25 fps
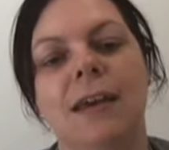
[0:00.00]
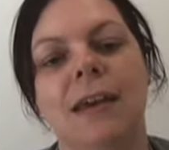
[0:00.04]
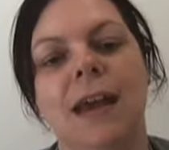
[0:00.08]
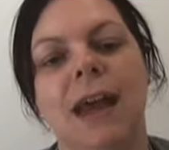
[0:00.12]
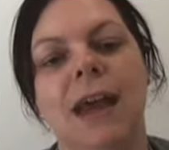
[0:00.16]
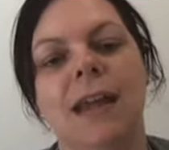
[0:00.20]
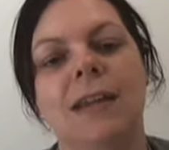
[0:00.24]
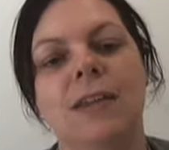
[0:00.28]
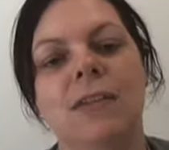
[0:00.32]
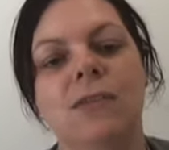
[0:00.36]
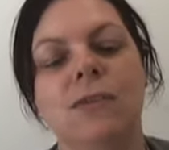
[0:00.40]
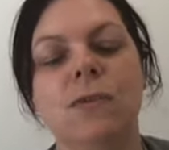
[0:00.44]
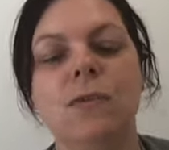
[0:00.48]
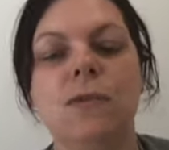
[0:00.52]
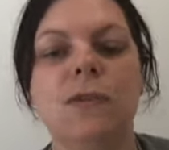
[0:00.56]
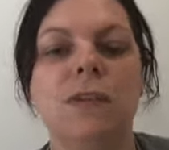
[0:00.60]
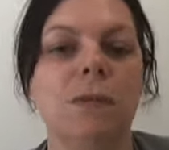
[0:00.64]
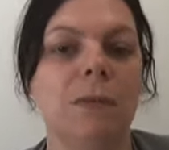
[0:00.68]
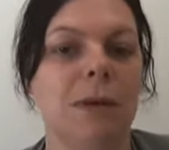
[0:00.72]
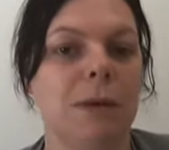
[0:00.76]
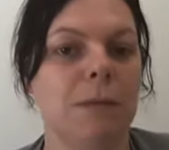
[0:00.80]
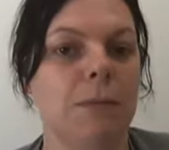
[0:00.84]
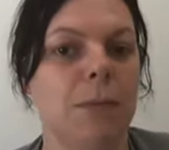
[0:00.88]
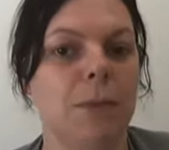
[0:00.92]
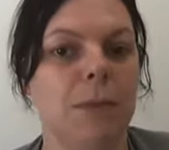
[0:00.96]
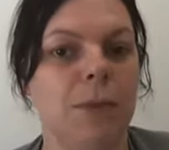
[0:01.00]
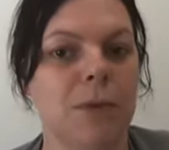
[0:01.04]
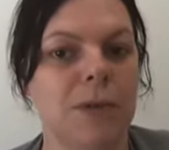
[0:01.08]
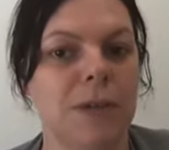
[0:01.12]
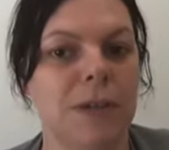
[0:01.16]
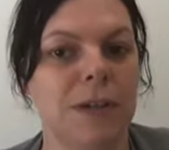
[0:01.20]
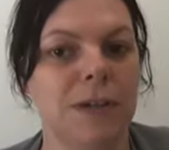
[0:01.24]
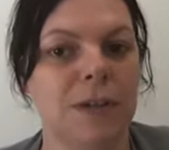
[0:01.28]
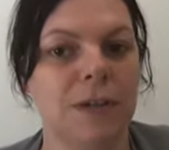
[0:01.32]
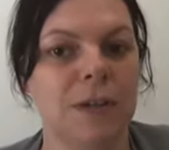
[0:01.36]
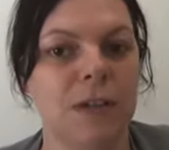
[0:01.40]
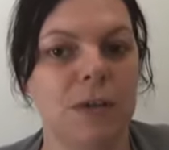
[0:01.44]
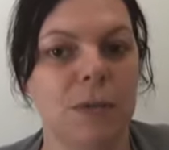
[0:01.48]
And it's also
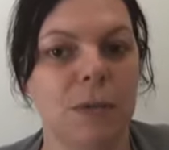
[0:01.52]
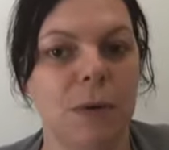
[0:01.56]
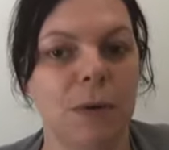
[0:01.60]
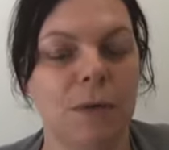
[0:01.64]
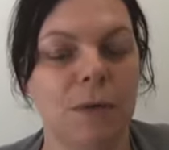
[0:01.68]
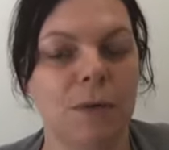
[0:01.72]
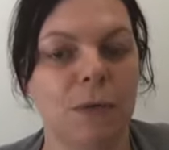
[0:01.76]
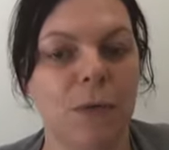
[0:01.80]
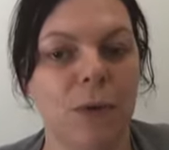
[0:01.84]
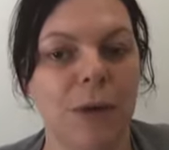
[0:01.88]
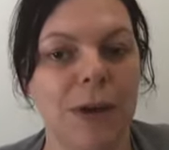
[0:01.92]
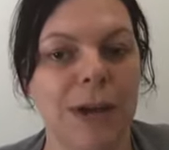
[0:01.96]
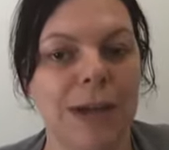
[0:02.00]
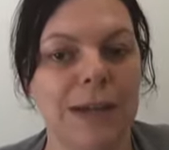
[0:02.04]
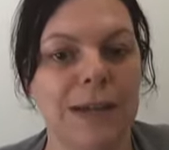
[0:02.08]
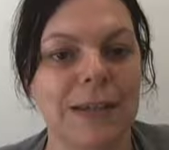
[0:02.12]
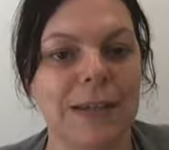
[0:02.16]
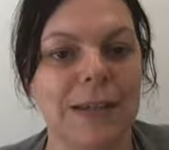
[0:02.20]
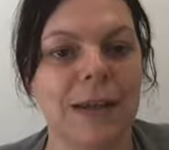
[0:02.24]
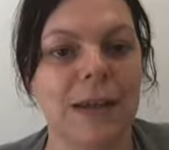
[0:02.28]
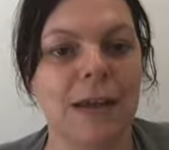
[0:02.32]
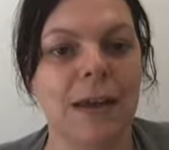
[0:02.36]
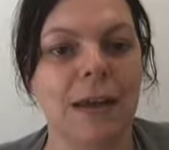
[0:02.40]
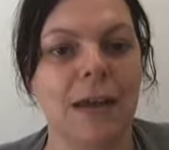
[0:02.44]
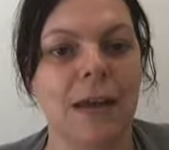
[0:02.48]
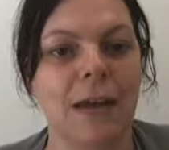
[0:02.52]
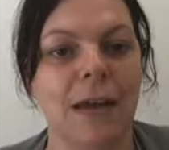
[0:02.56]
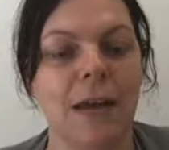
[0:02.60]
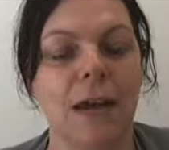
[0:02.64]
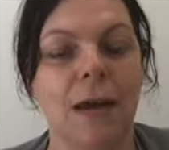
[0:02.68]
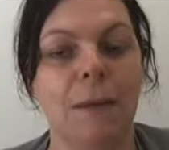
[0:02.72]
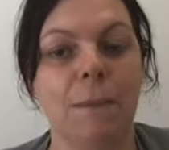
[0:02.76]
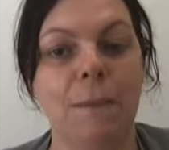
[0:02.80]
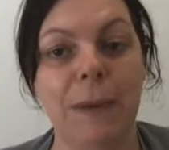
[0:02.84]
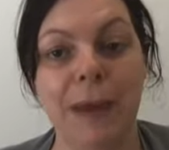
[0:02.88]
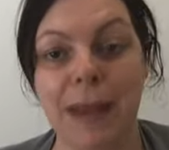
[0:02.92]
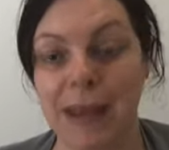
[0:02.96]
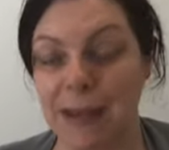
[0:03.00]
important to avoid
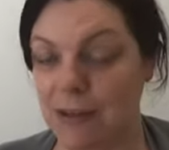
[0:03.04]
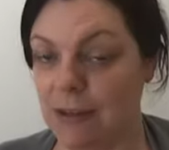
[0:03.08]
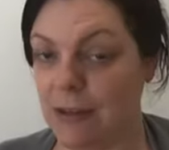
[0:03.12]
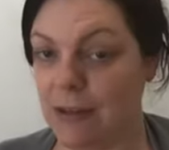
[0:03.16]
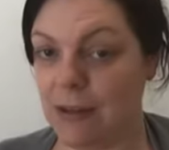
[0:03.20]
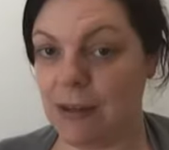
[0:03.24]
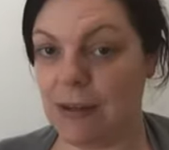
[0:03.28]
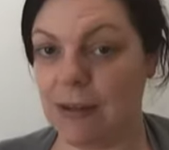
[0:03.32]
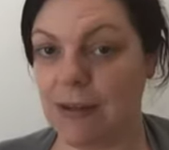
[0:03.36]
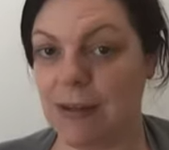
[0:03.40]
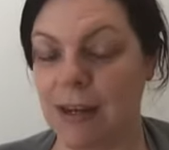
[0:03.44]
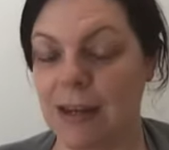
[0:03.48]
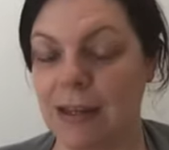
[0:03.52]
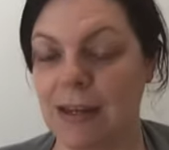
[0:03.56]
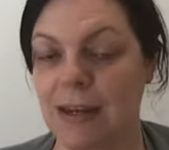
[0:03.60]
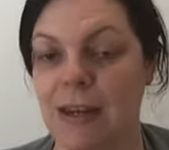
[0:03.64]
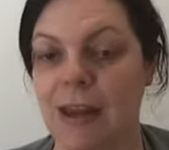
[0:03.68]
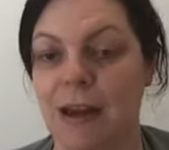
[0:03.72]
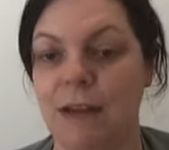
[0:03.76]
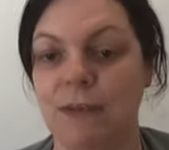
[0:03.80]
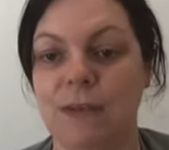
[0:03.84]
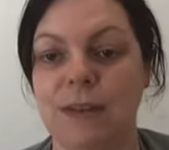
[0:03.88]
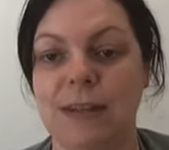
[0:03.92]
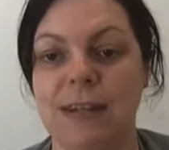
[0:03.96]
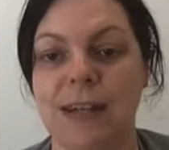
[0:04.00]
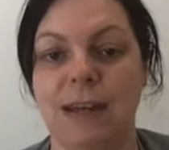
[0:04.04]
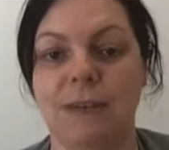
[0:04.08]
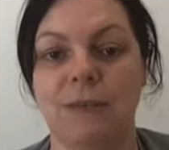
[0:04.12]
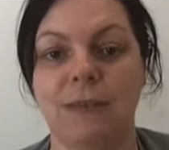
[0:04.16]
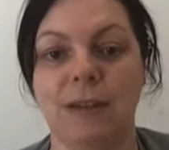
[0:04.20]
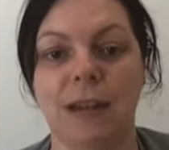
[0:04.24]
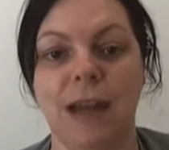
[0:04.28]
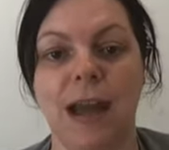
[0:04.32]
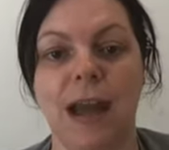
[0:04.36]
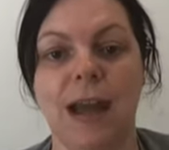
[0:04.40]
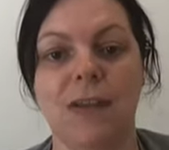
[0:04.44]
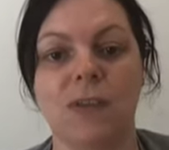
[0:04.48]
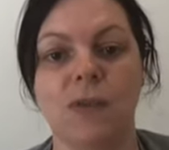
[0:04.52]
opinion in an
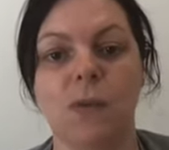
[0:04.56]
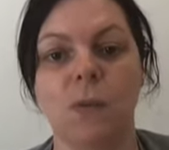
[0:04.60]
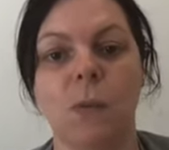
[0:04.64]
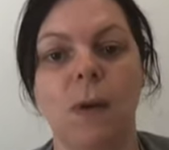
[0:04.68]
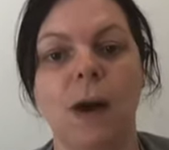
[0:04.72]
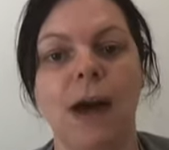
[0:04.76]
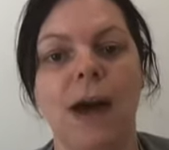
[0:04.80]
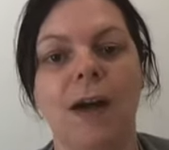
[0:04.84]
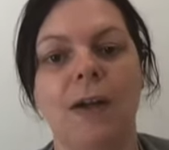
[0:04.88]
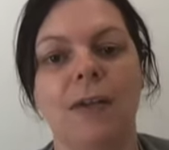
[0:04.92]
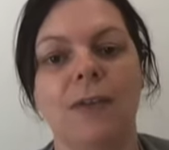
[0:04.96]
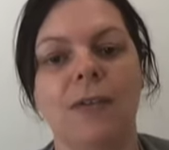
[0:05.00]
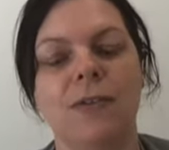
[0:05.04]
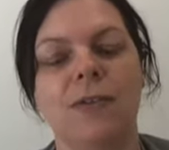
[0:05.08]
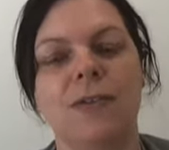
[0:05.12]
affidavit as well.